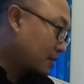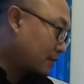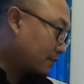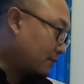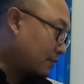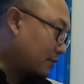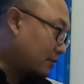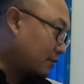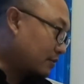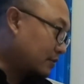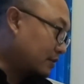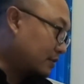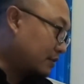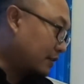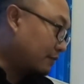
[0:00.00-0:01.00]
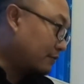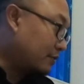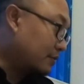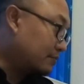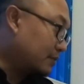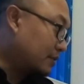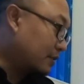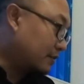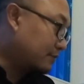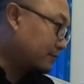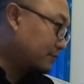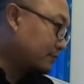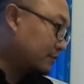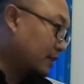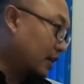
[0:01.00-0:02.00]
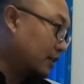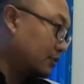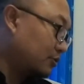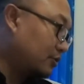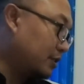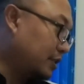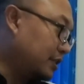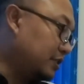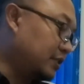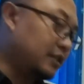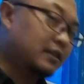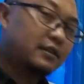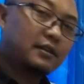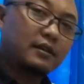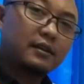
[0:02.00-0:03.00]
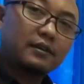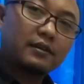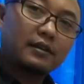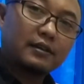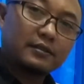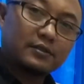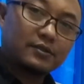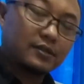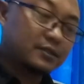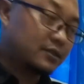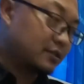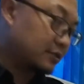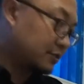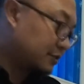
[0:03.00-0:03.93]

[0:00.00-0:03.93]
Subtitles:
for the development of 3DC literatures.